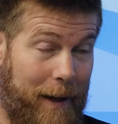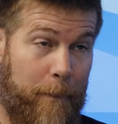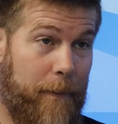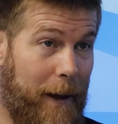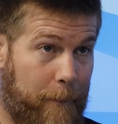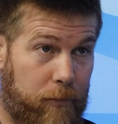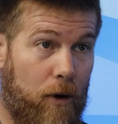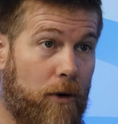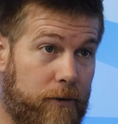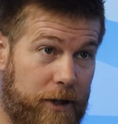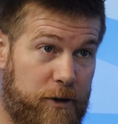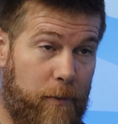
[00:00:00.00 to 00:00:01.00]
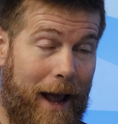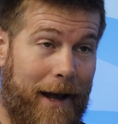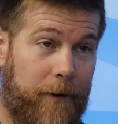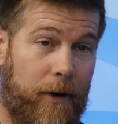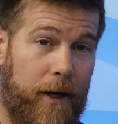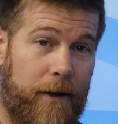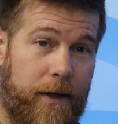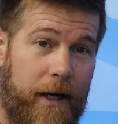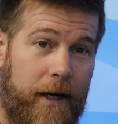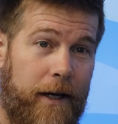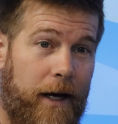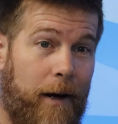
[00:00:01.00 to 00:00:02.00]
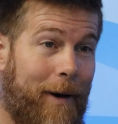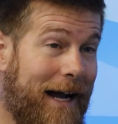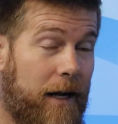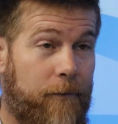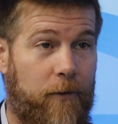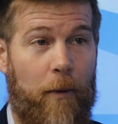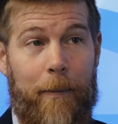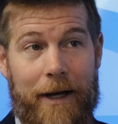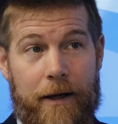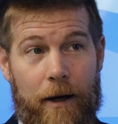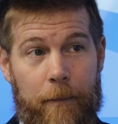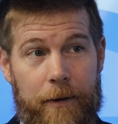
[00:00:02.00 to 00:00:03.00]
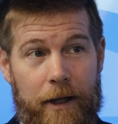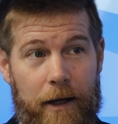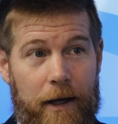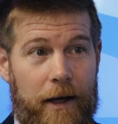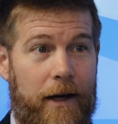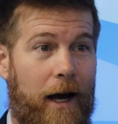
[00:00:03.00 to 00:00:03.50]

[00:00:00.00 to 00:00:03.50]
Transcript: that brokerage background, I come from a big company.